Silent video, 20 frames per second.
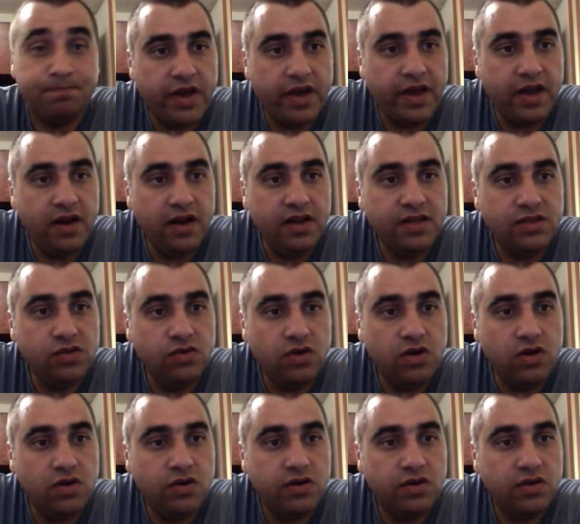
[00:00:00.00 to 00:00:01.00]
And let's
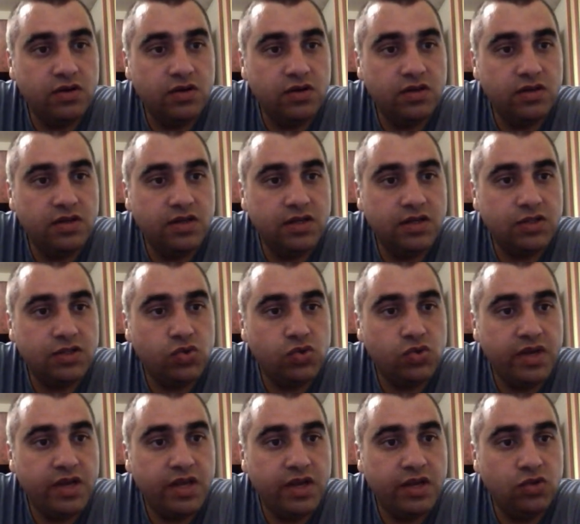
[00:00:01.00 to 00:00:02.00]
look on the
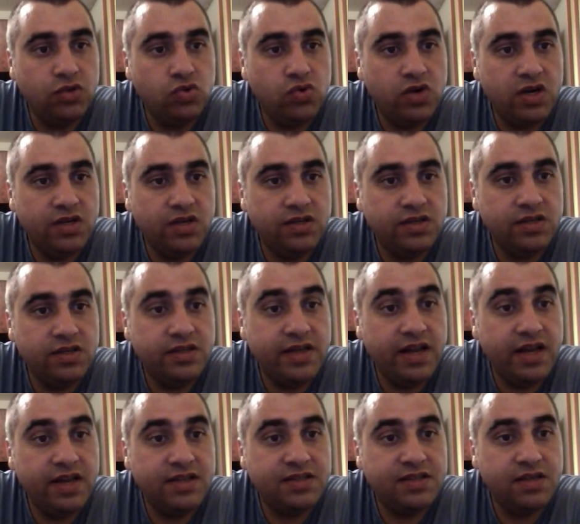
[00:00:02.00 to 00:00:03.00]
20 and 200
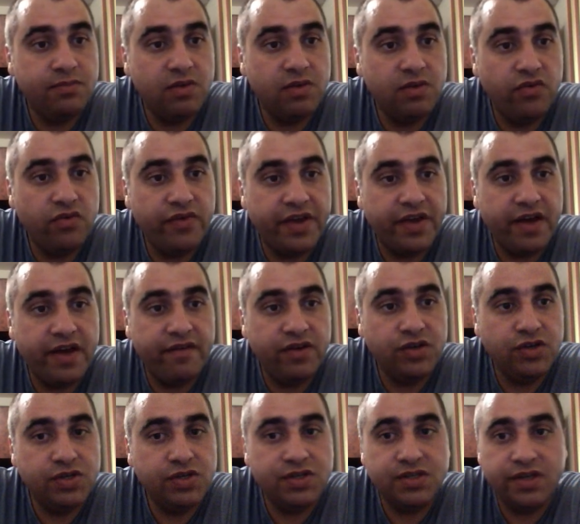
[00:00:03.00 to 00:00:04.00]
daily simple moving
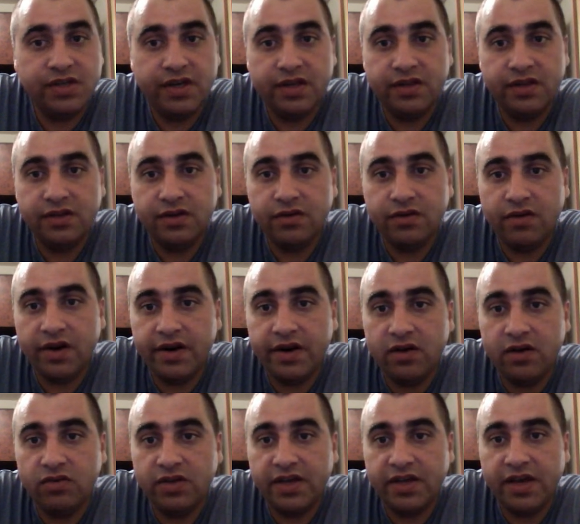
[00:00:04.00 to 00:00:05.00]
averages, and right
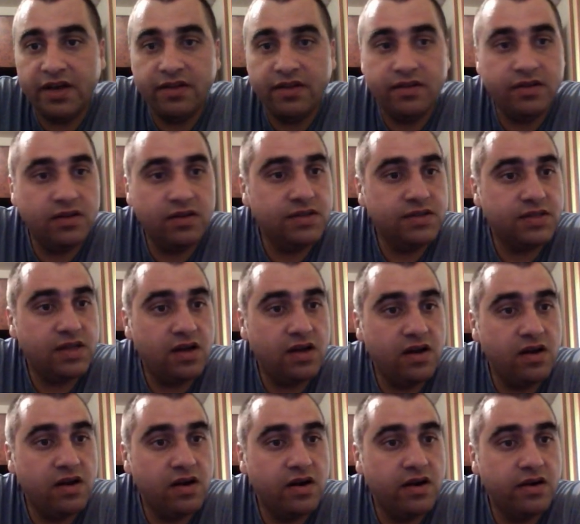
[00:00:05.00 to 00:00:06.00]
now the candles
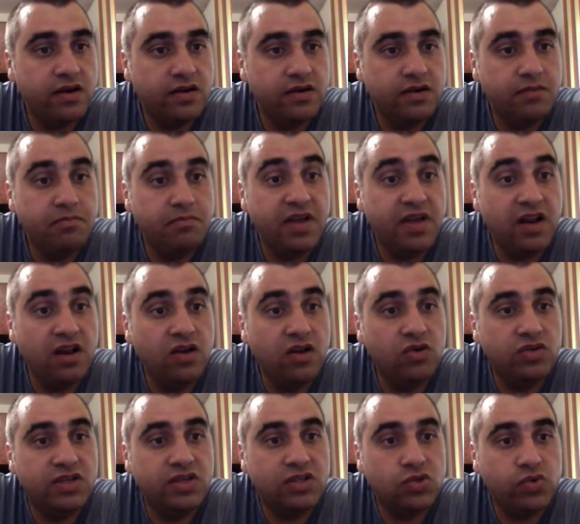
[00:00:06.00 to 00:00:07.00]
are below
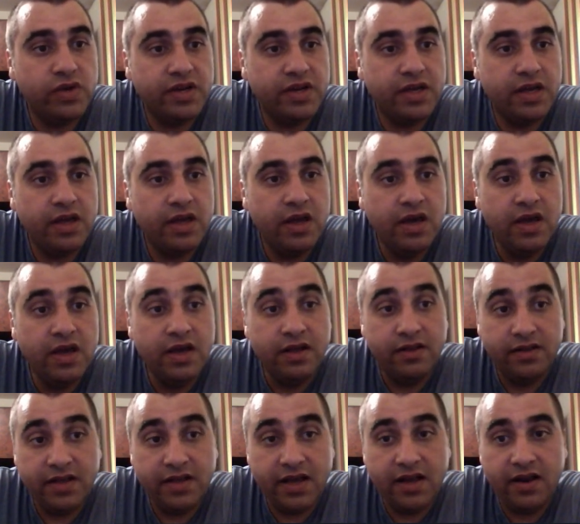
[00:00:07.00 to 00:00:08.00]
the 20
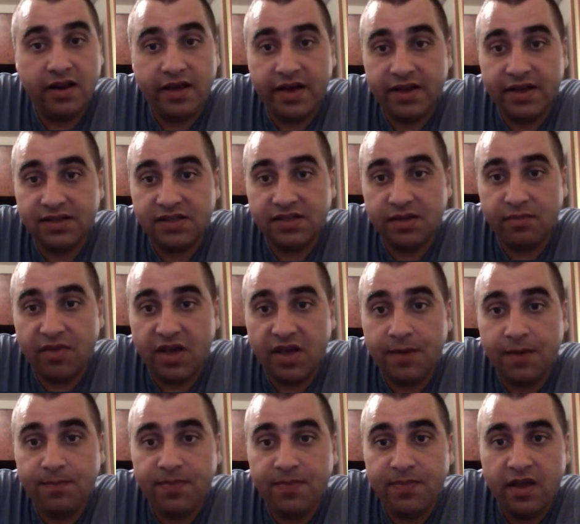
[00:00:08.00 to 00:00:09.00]
daily
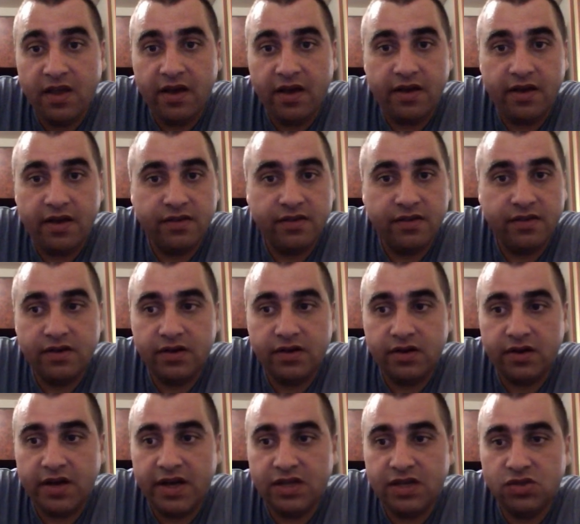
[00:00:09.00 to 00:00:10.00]
SMA, and
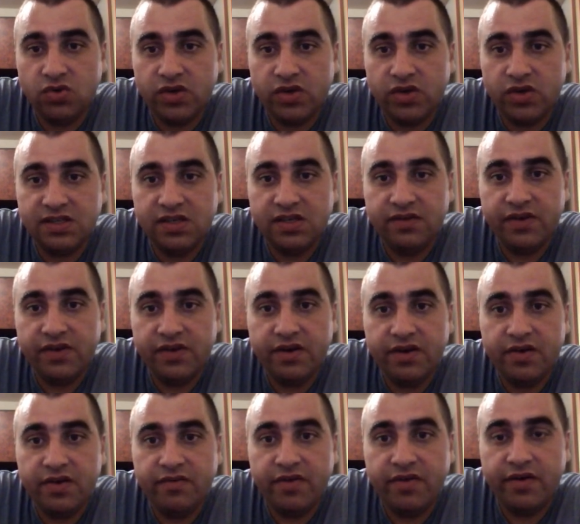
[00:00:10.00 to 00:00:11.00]
as you can see
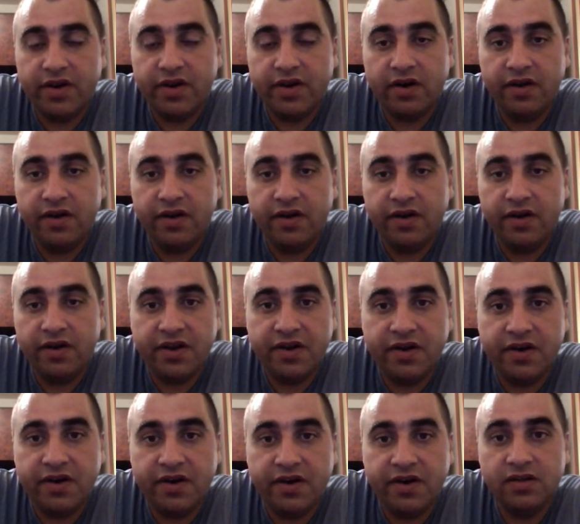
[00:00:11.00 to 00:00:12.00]
very clearly
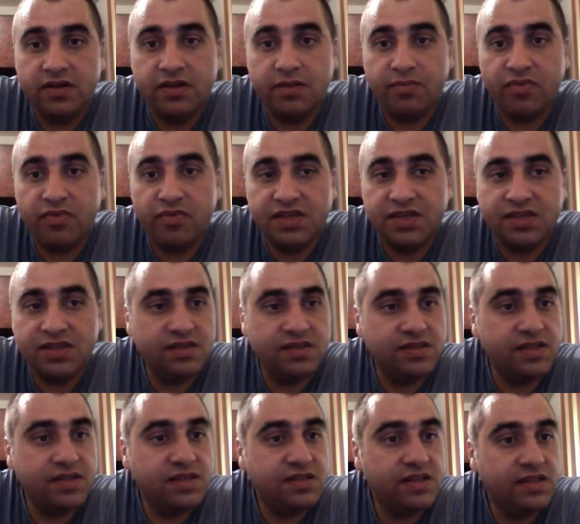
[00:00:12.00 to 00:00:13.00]
here, the price it is
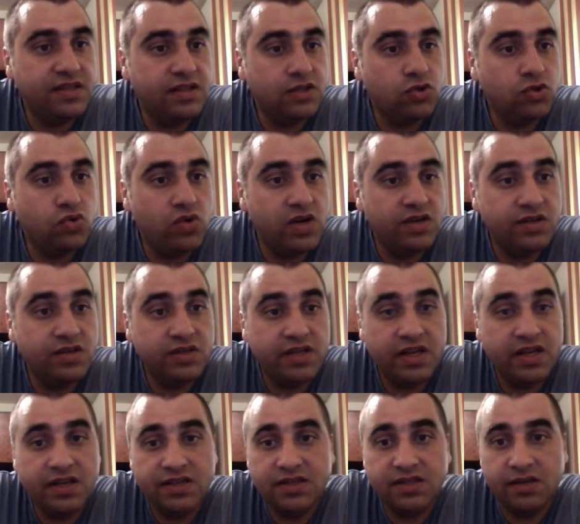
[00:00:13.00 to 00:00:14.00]
testing the 200
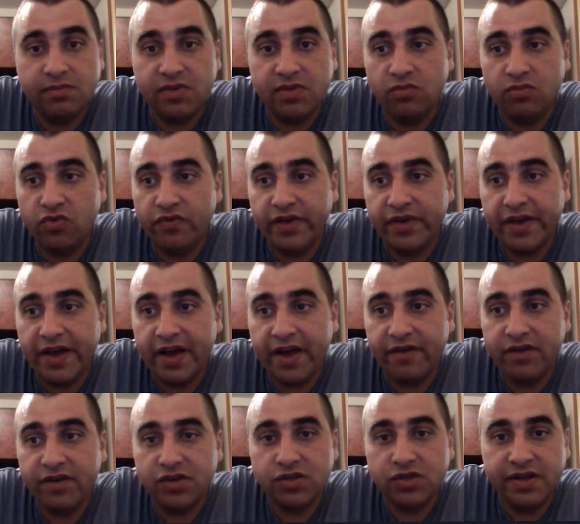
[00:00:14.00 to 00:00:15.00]
daily simple moving
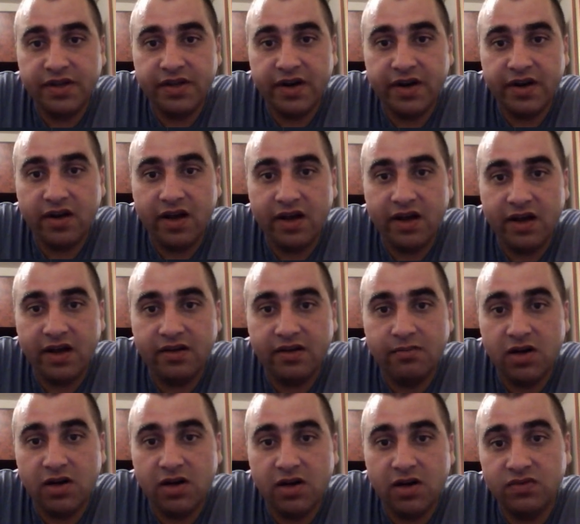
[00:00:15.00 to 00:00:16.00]
average. They are at
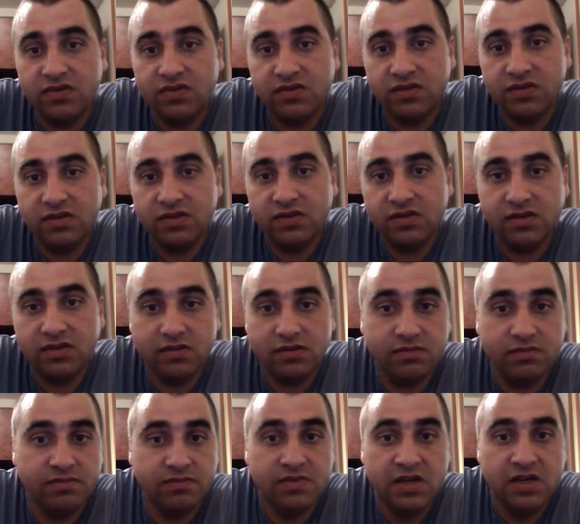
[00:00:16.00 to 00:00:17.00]
about
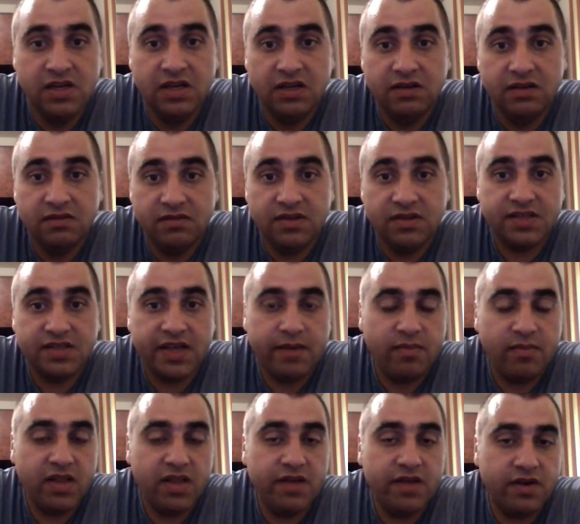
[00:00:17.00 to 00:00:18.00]
the same
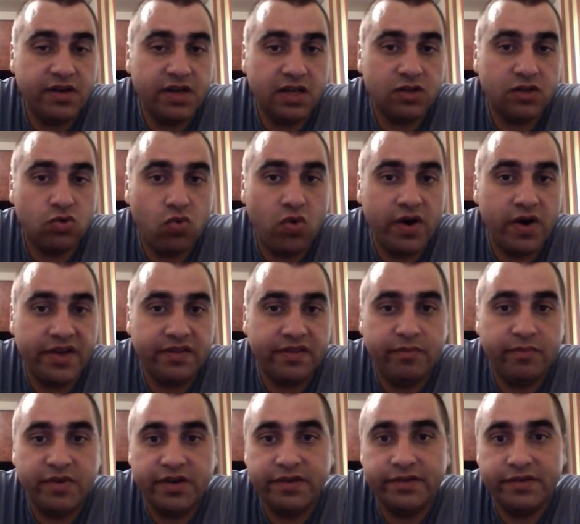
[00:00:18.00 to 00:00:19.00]
level, not quite,
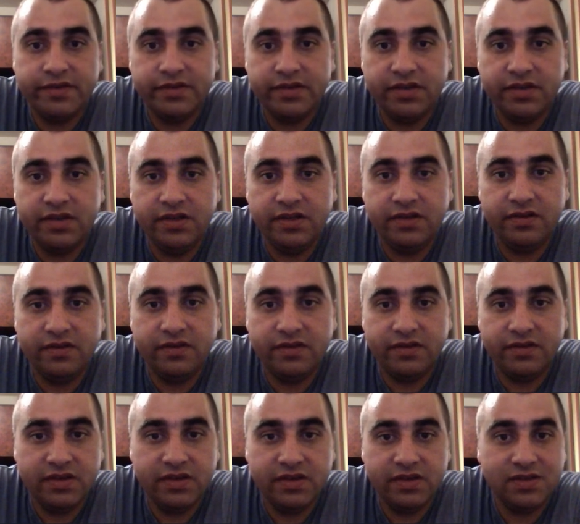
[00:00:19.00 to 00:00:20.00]
but it
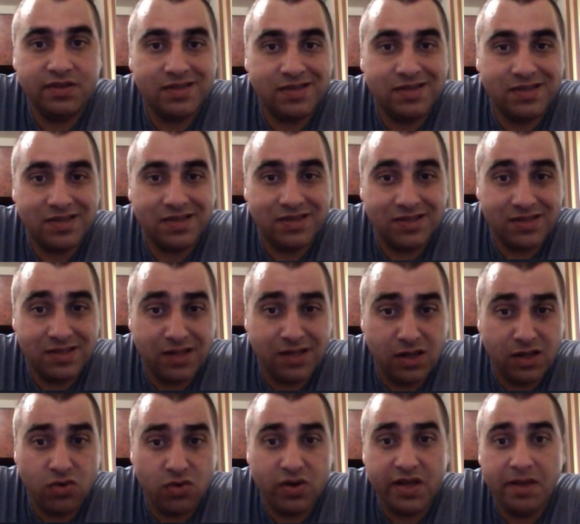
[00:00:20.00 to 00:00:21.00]
is
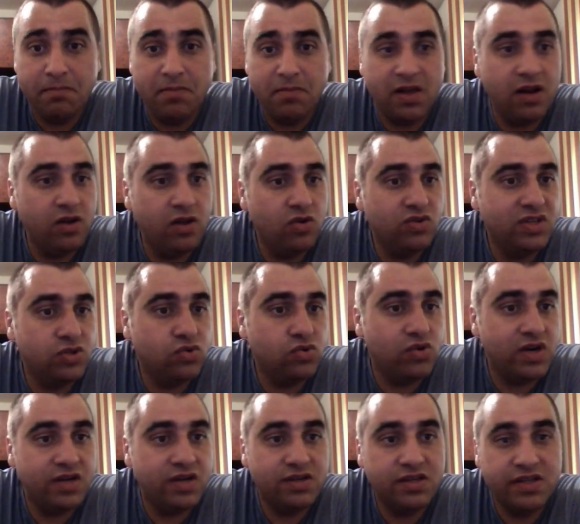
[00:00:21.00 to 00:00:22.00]
slowly below the
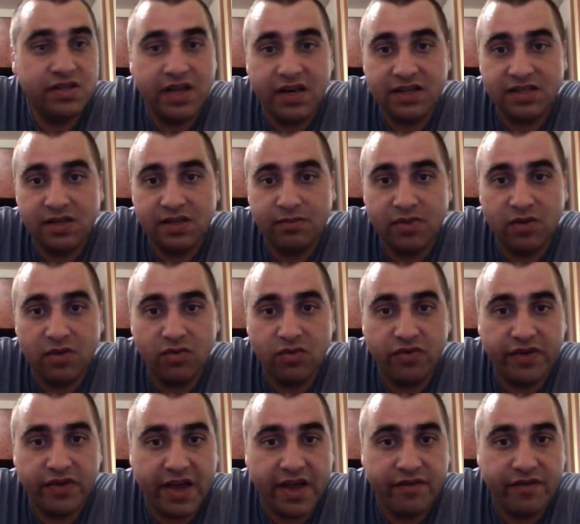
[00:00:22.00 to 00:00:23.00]
200 daily simple
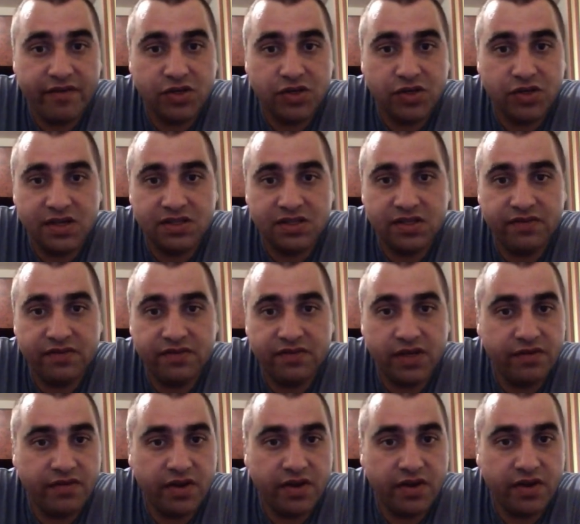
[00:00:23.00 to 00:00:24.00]
moving average. You can see
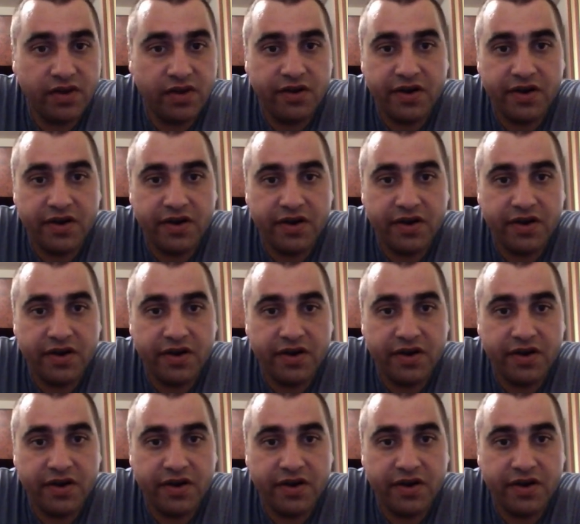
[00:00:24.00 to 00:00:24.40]
very clearly